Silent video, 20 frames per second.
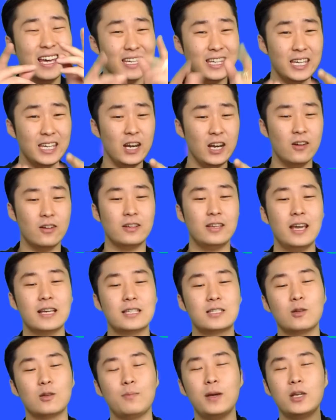ear.
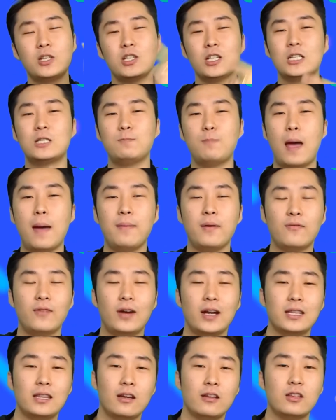Yes, so make sure to spam it
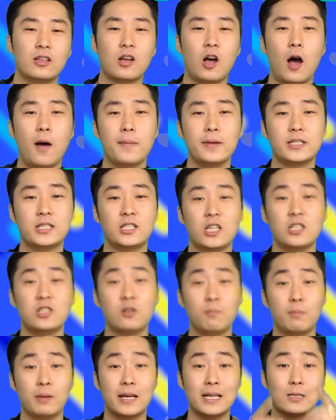right there in the comments
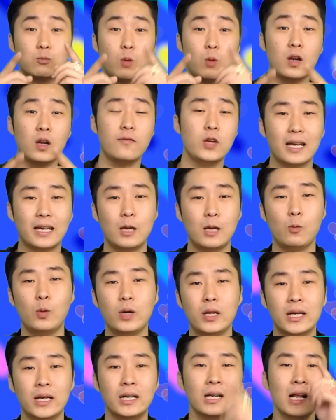section, because one of the lucky
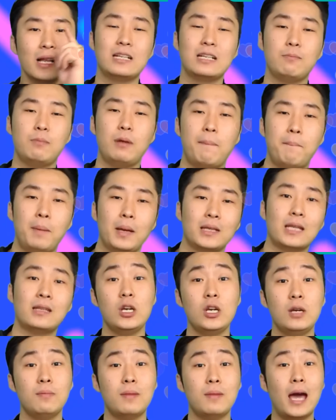winner can be picked at the
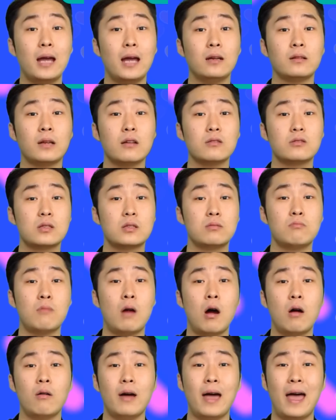team and announced
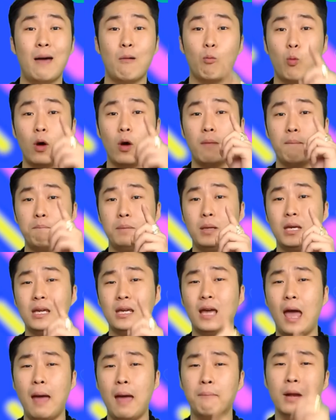tomorrow at 1
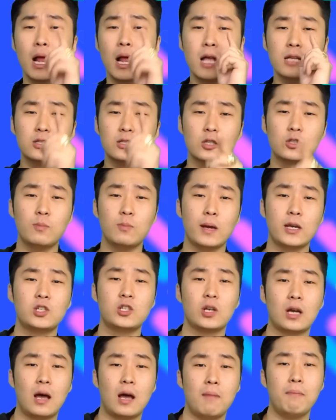p.m. So do make sure
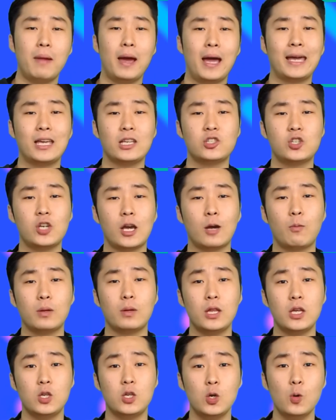to come back and check
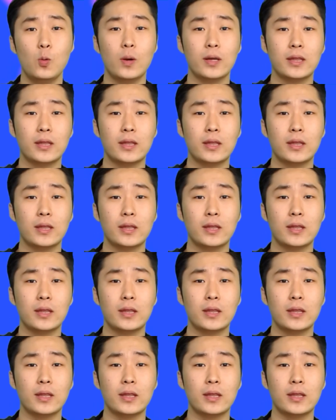whether you were the lucky
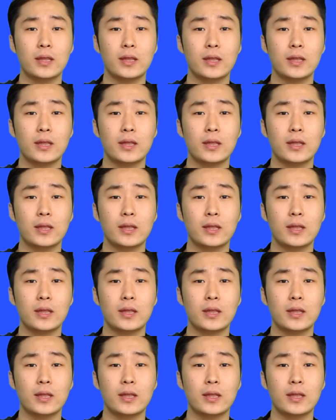bonus